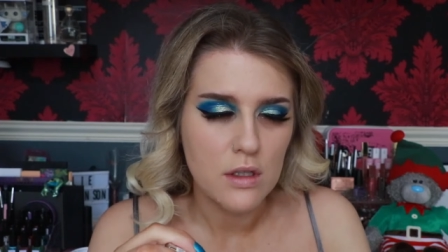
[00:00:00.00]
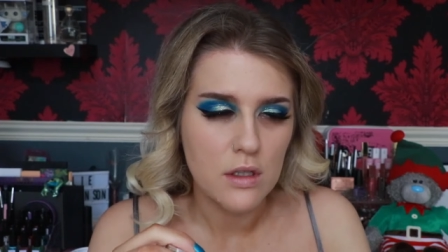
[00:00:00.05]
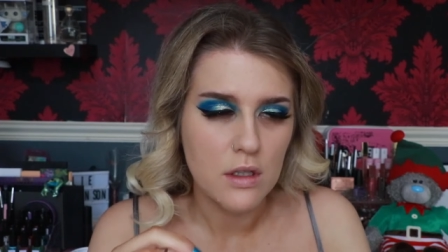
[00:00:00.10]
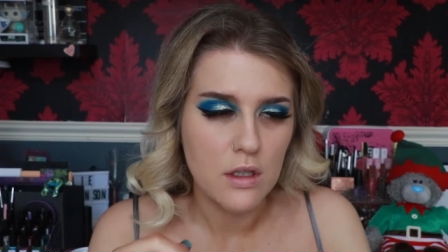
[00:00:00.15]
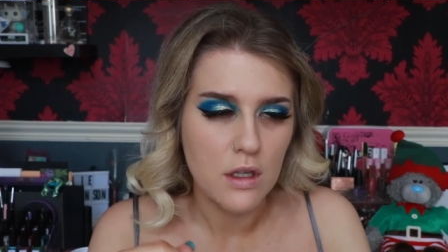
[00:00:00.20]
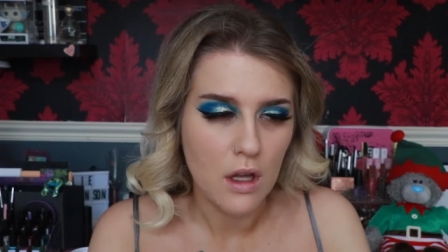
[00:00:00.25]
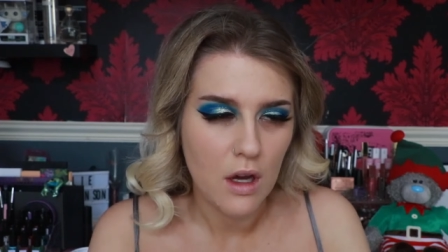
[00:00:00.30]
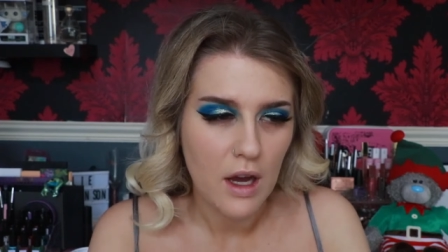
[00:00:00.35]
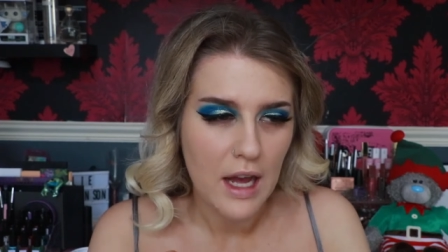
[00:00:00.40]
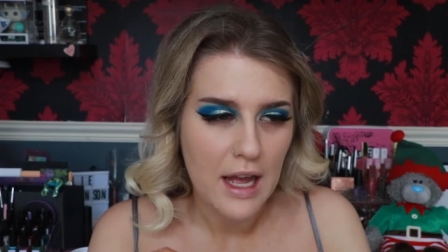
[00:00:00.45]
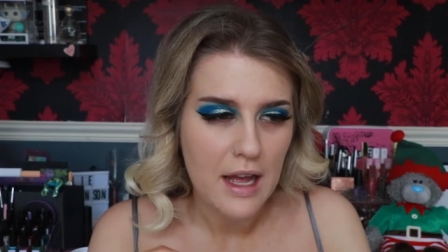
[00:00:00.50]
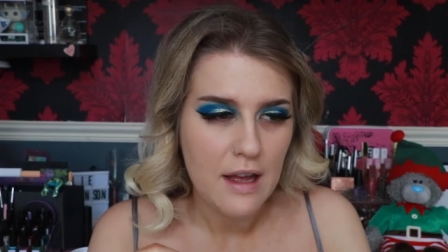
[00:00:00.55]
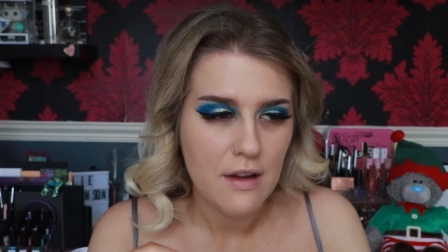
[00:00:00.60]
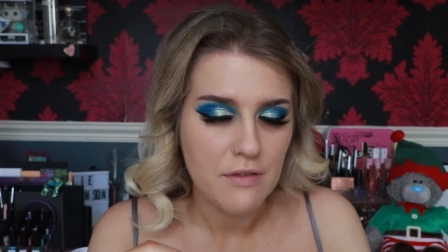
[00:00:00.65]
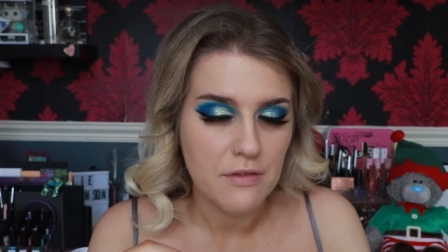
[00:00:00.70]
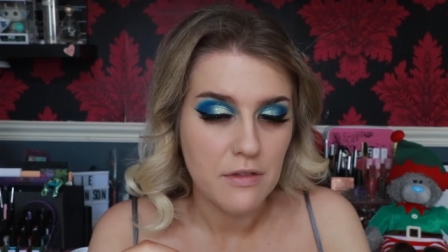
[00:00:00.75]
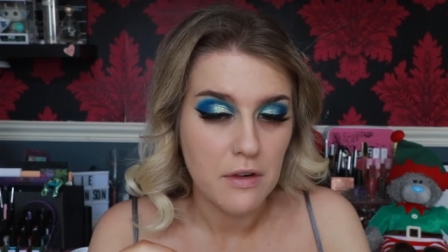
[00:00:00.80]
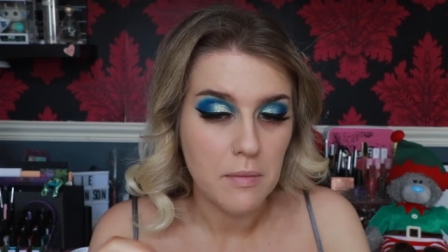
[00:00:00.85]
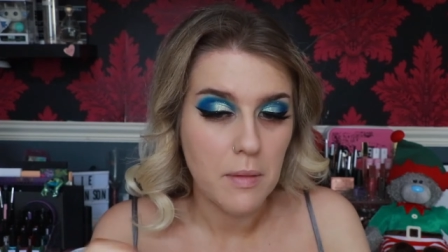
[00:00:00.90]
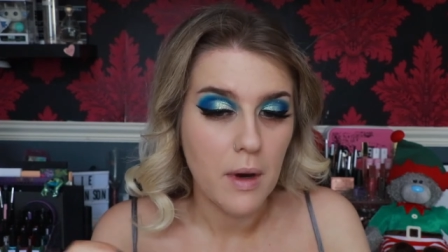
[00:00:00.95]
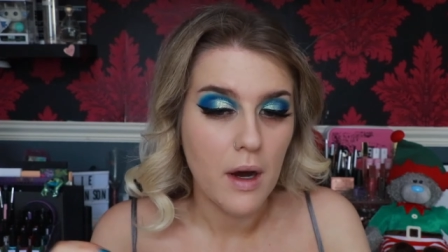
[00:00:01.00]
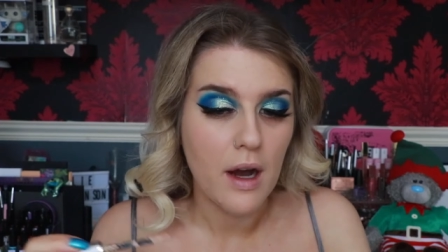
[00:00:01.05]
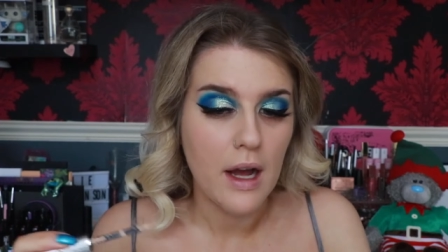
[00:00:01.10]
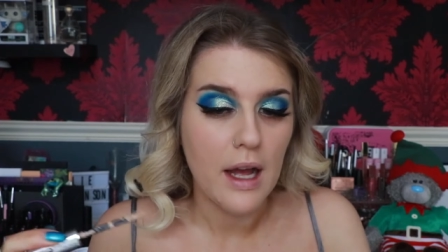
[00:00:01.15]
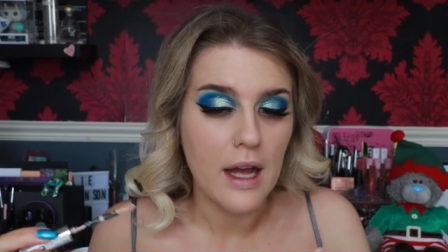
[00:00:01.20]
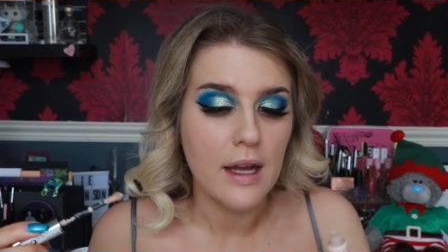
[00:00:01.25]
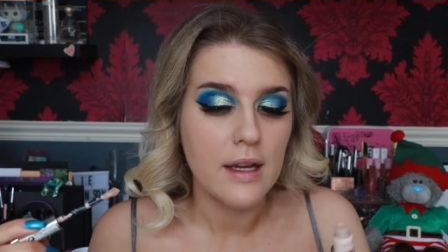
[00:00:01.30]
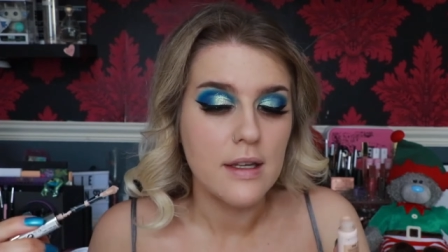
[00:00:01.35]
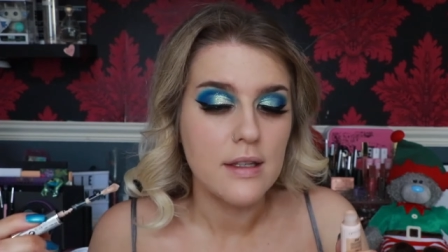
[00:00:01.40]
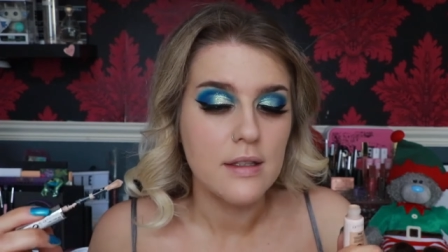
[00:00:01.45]
light for
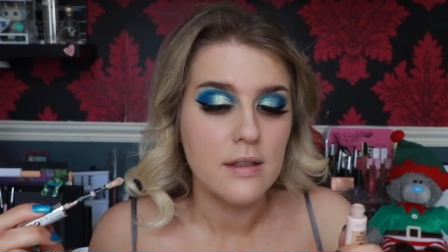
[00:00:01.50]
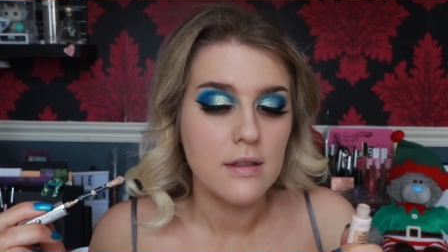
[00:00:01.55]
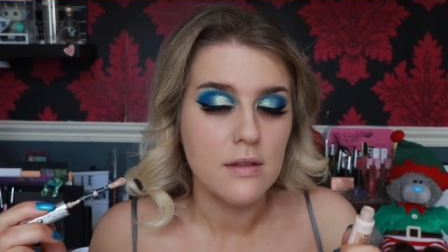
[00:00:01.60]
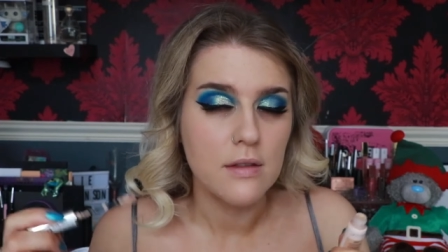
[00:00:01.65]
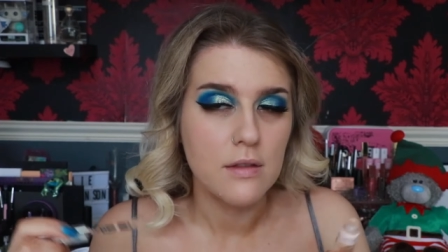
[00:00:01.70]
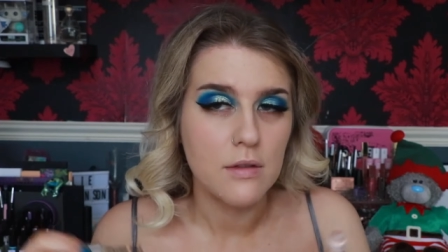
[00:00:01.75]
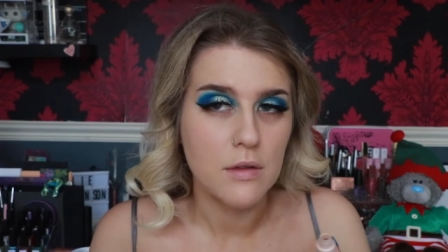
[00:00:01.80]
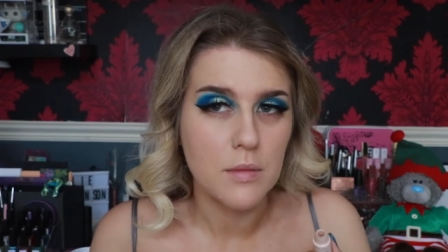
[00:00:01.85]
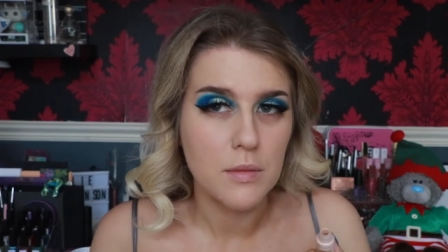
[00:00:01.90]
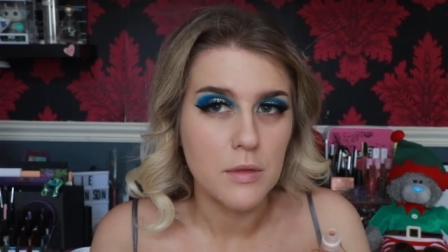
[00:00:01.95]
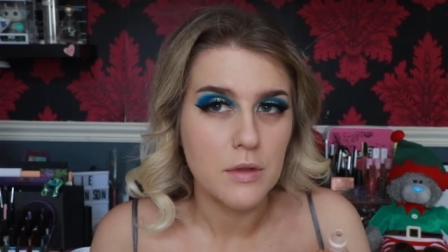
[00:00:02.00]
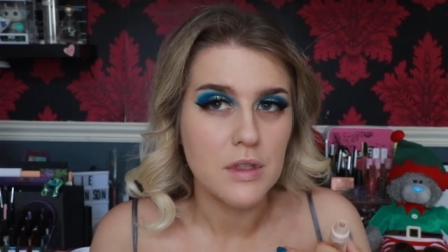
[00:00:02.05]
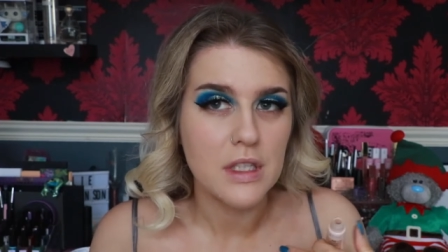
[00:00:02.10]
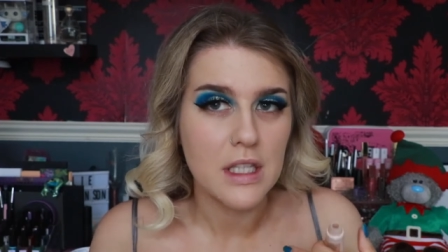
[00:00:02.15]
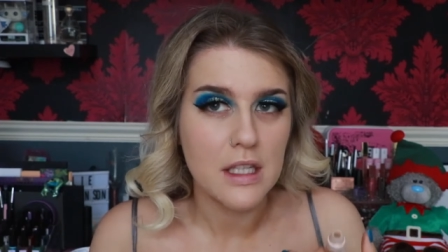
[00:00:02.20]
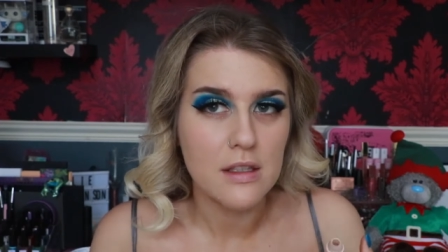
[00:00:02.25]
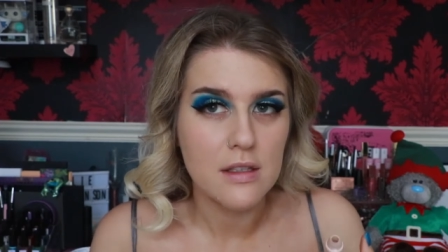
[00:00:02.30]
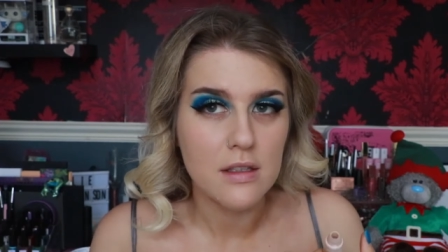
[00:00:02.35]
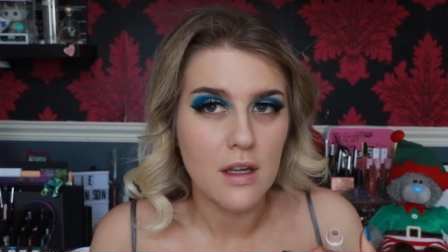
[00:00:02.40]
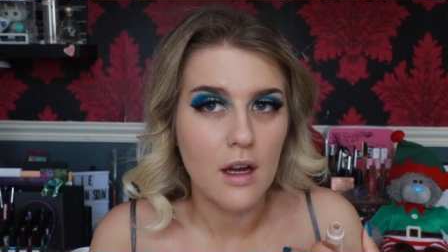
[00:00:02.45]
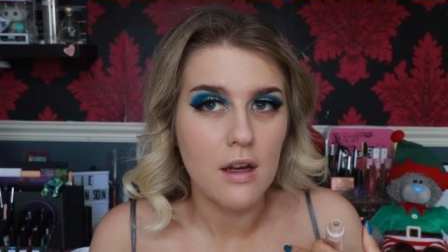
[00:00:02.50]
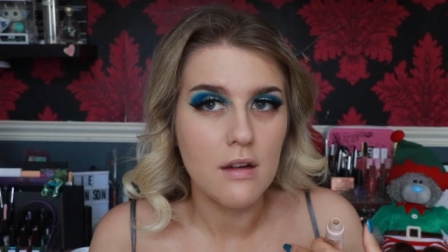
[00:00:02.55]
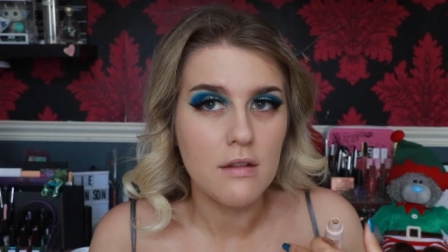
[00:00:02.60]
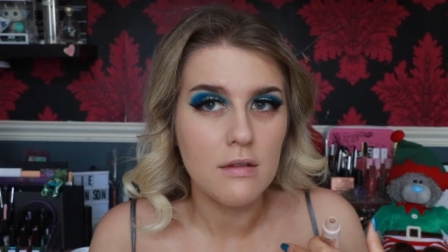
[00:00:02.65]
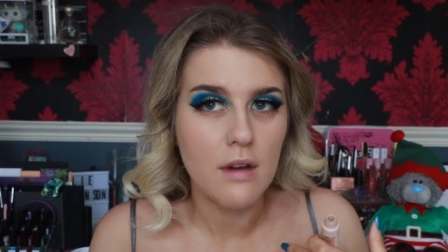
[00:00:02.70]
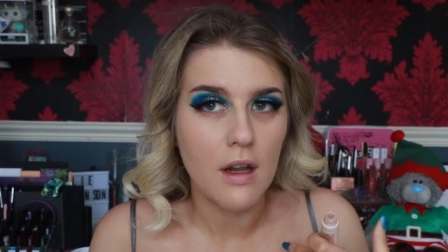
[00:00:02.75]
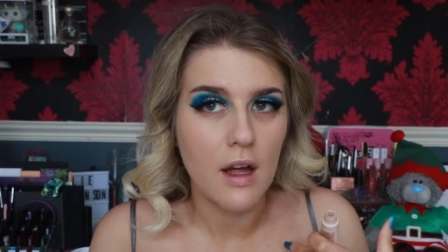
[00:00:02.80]
my normal skin tone.